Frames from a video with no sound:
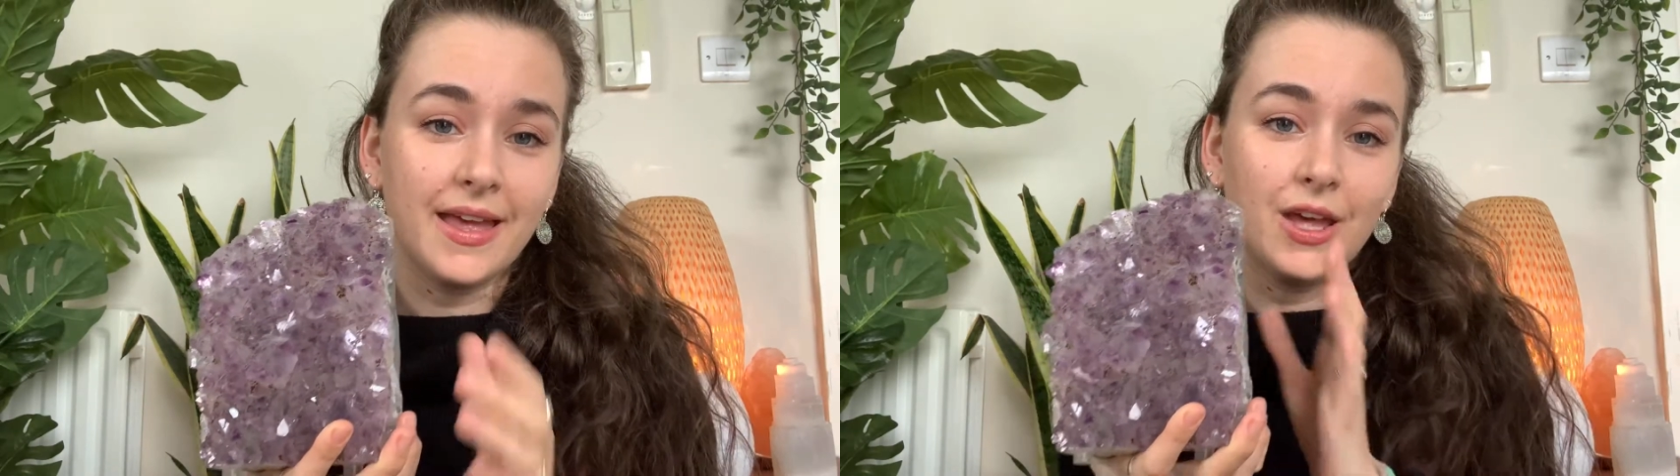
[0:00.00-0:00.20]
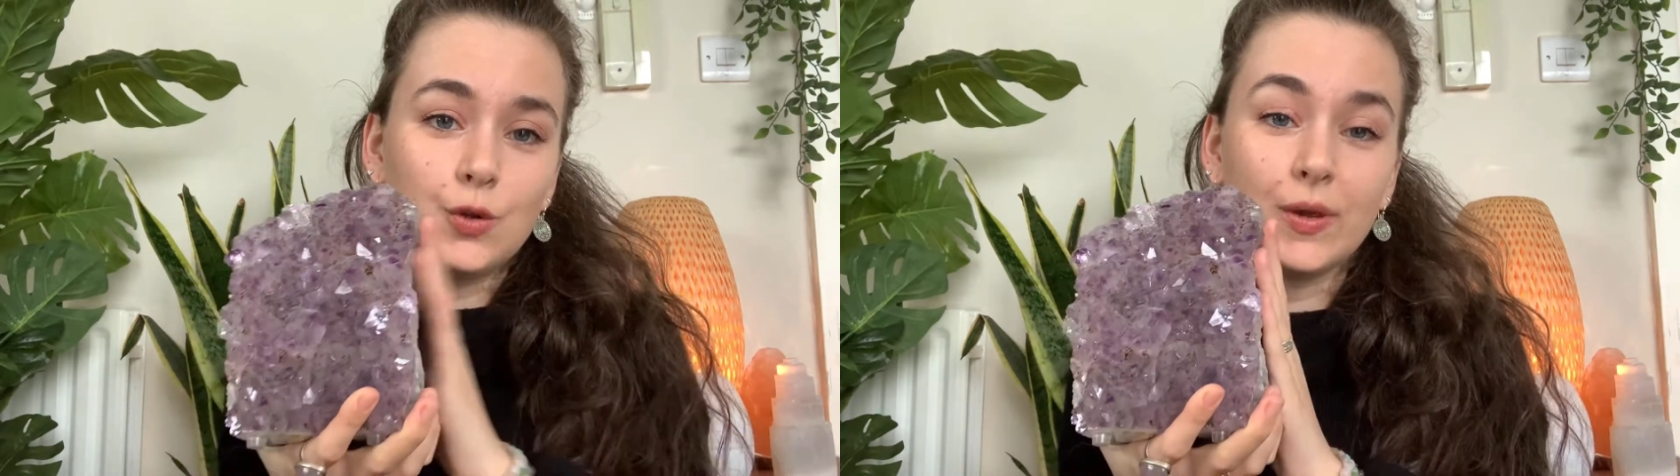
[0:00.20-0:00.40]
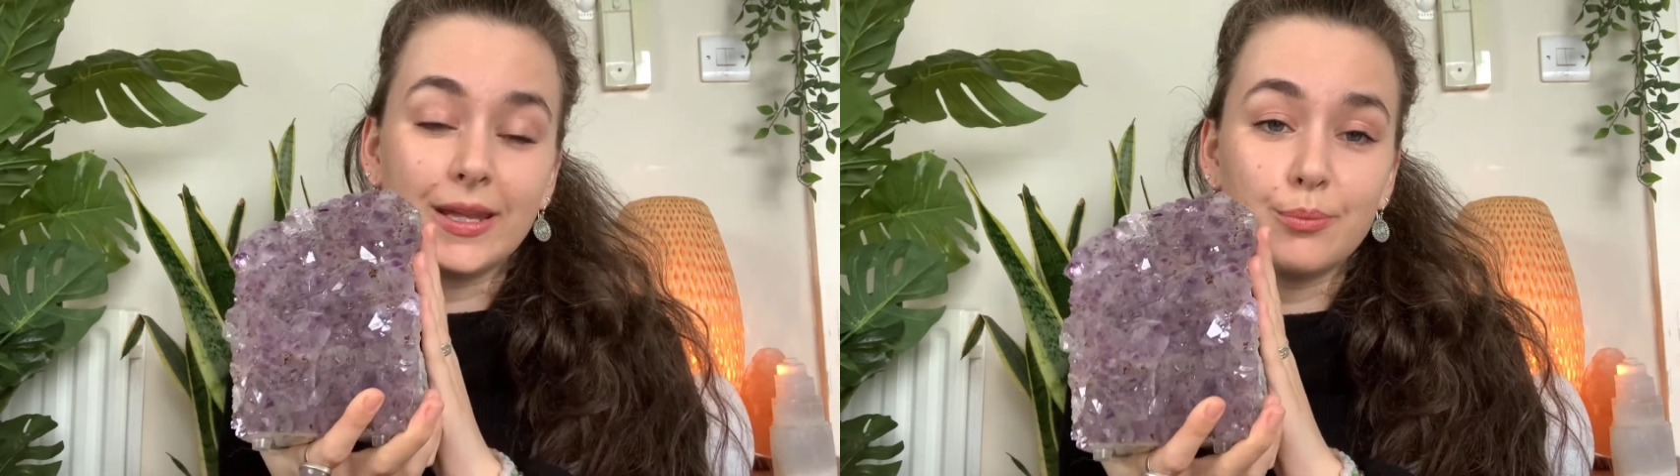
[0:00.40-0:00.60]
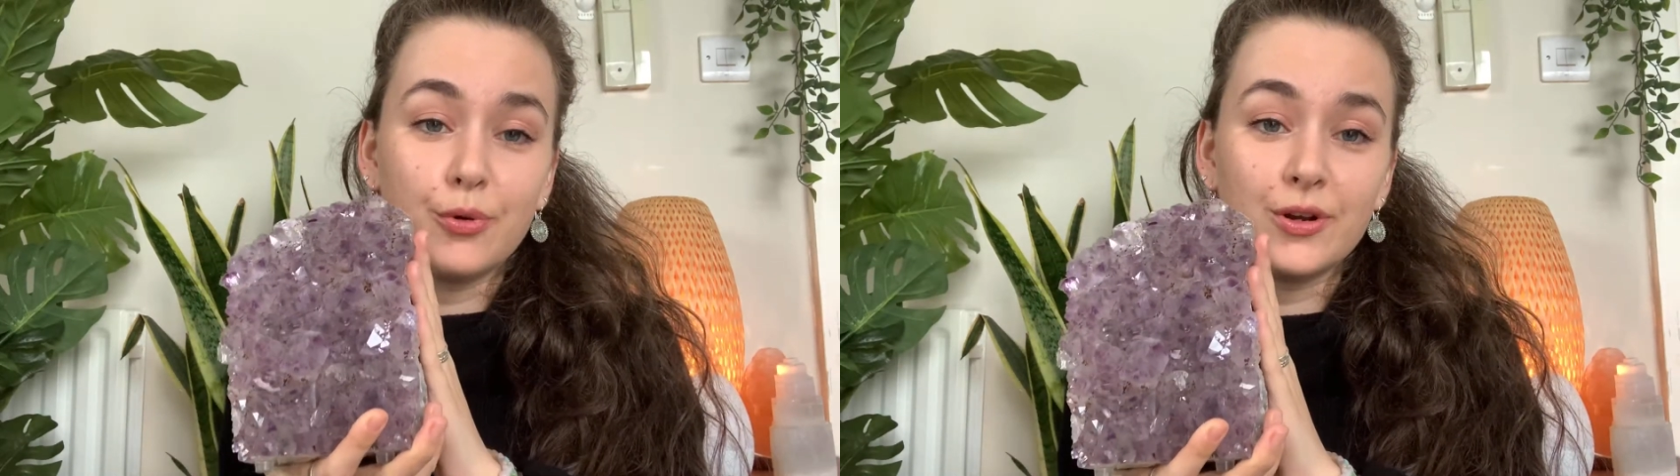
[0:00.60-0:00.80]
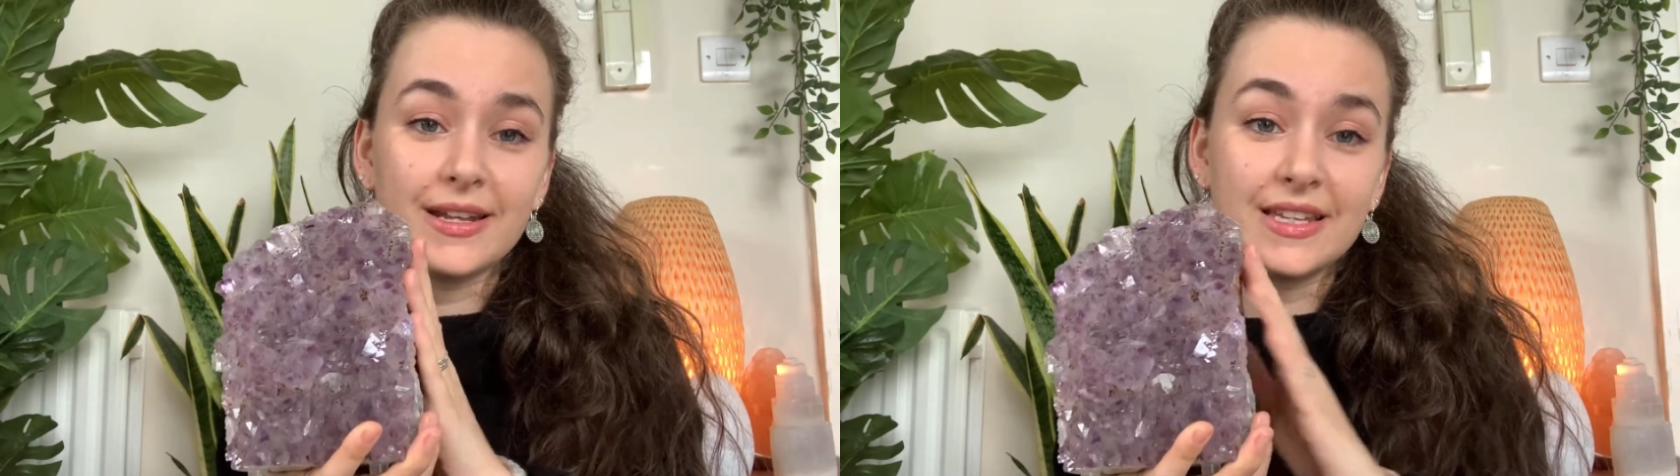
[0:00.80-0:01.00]
You can
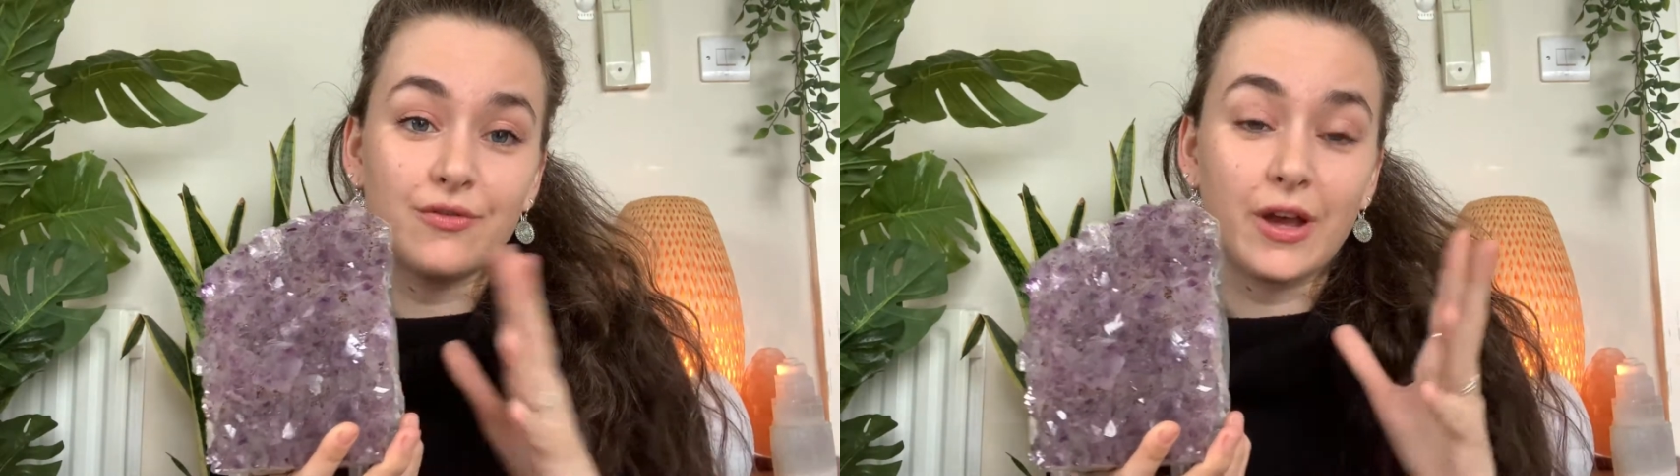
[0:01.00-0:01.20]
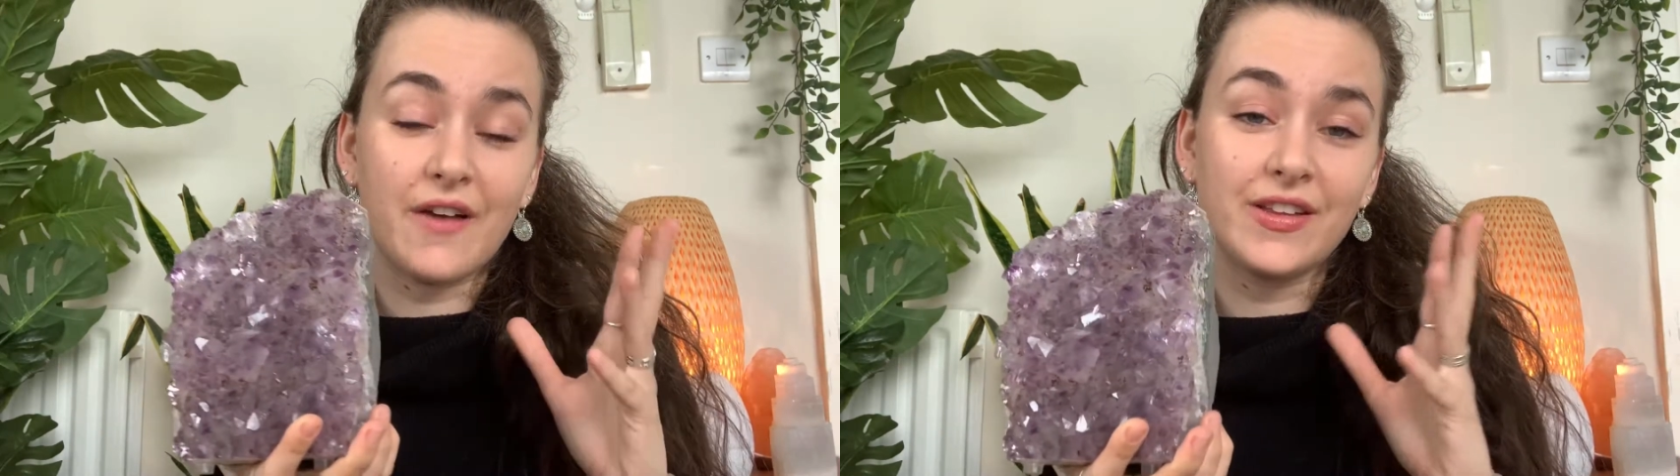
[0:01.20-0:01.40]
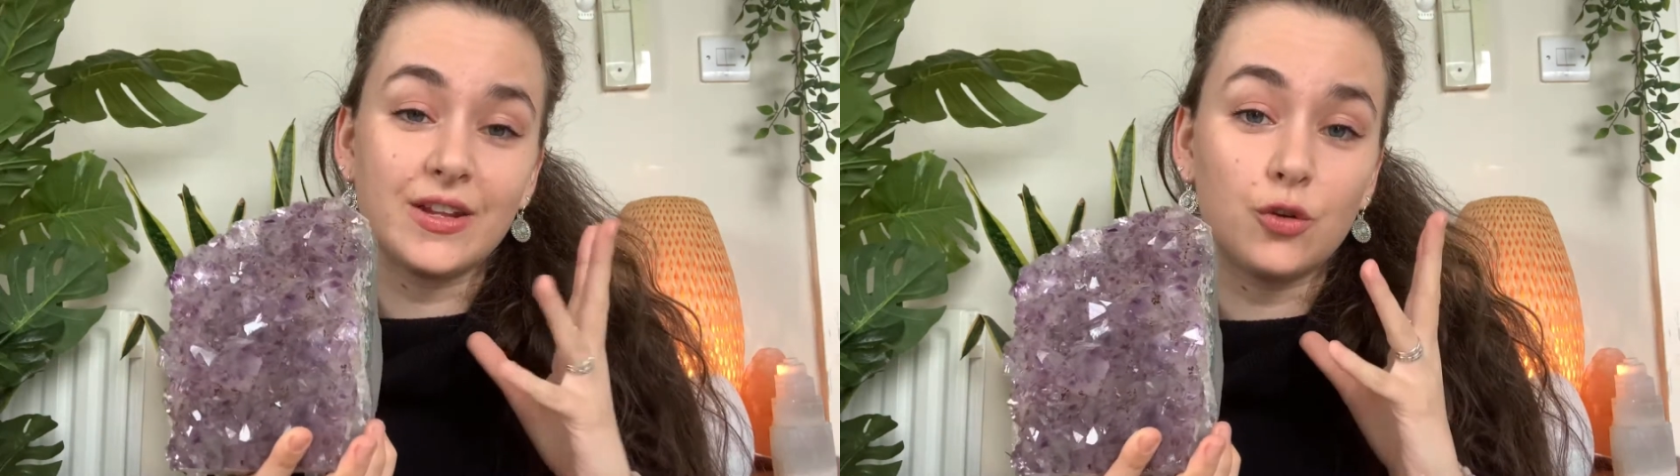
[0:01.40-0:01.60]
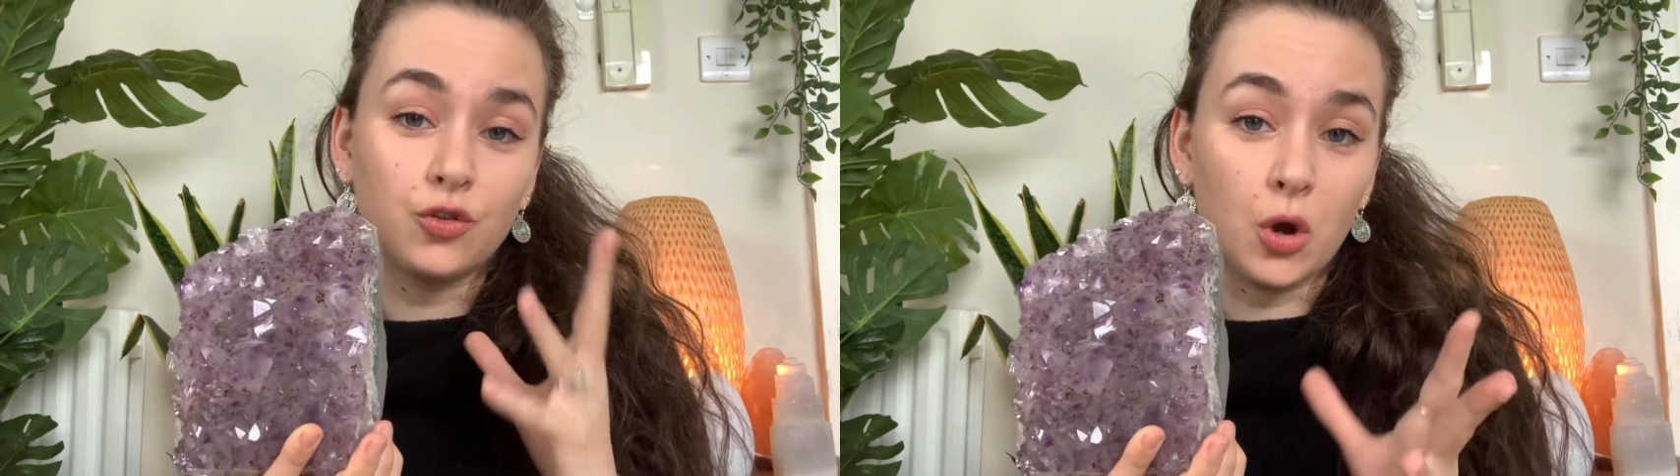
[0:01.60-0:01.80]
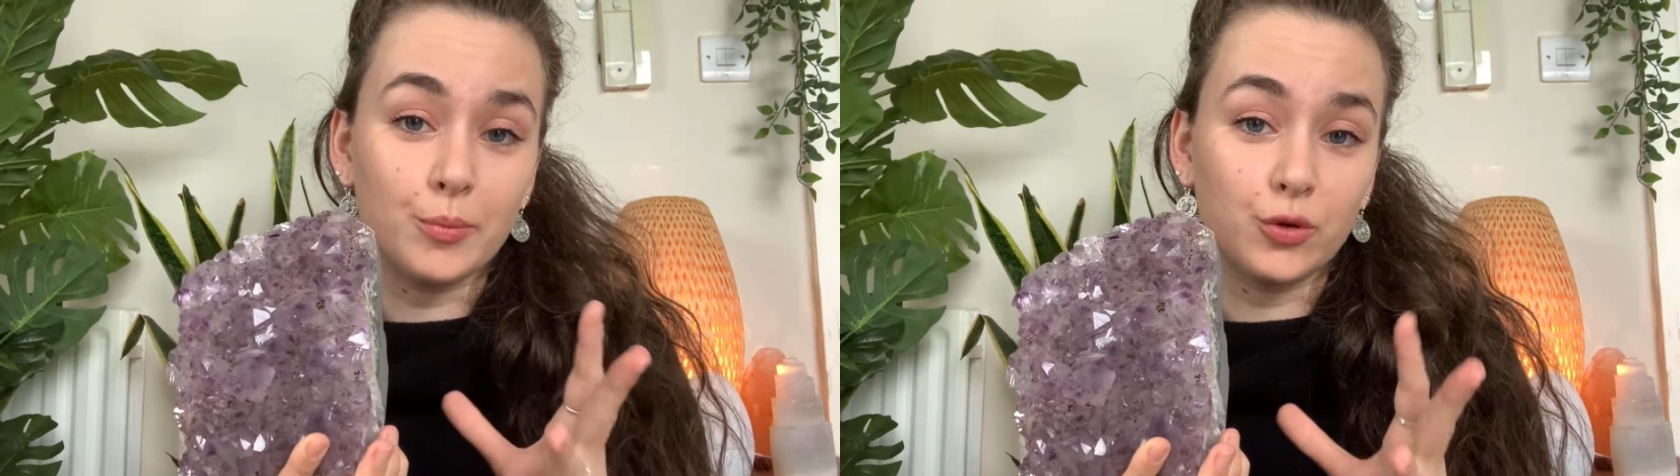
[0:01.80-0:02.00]
put it, if you have it in a
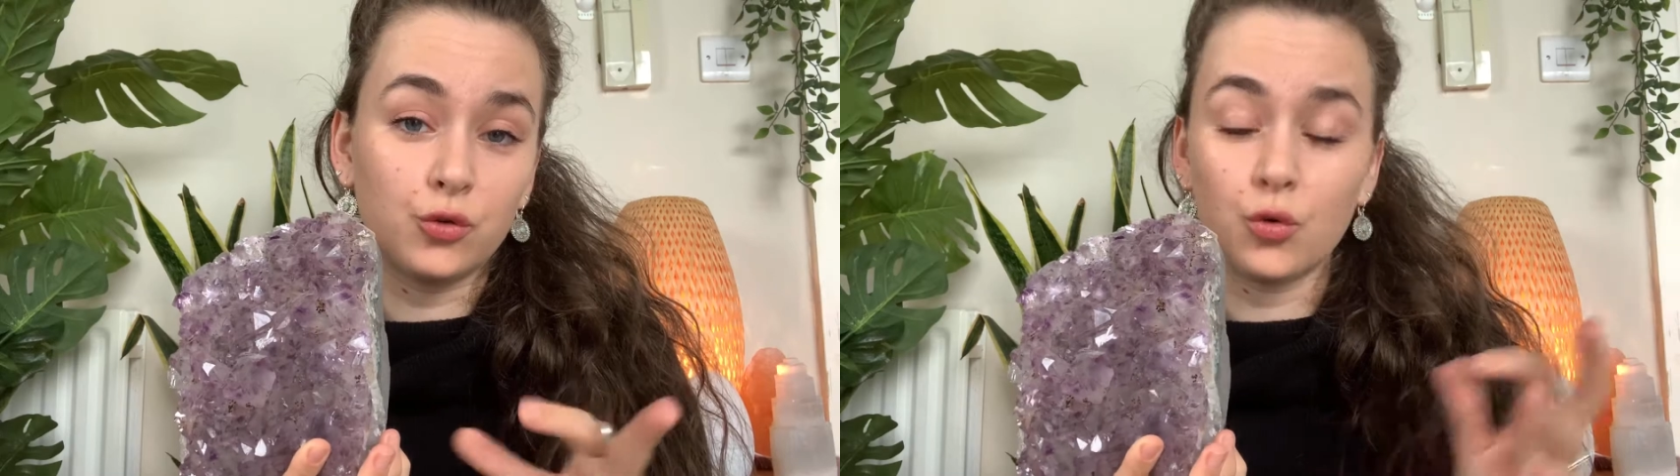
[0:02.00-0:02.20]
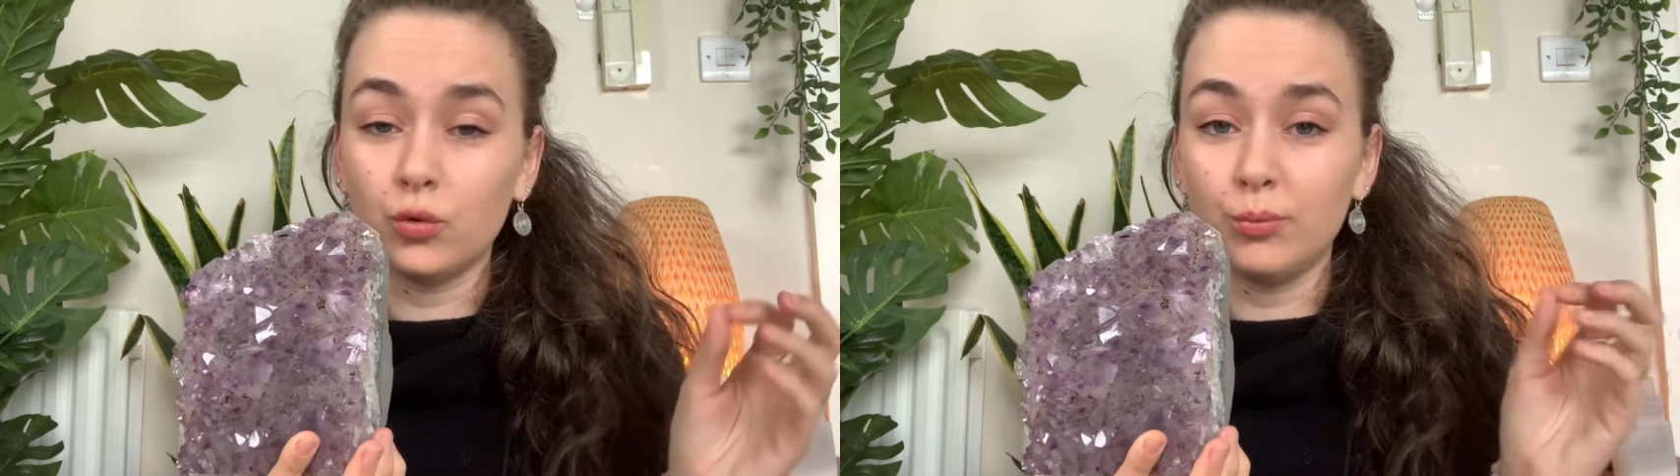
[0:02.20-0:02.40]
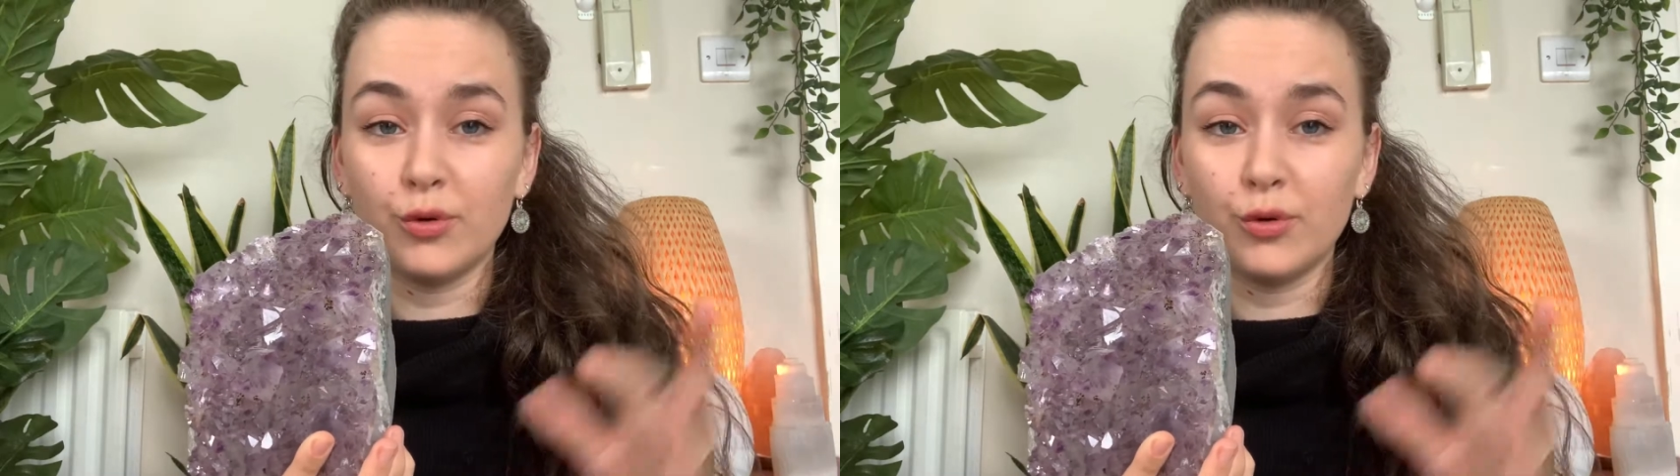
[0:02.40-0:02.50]
tumblestone,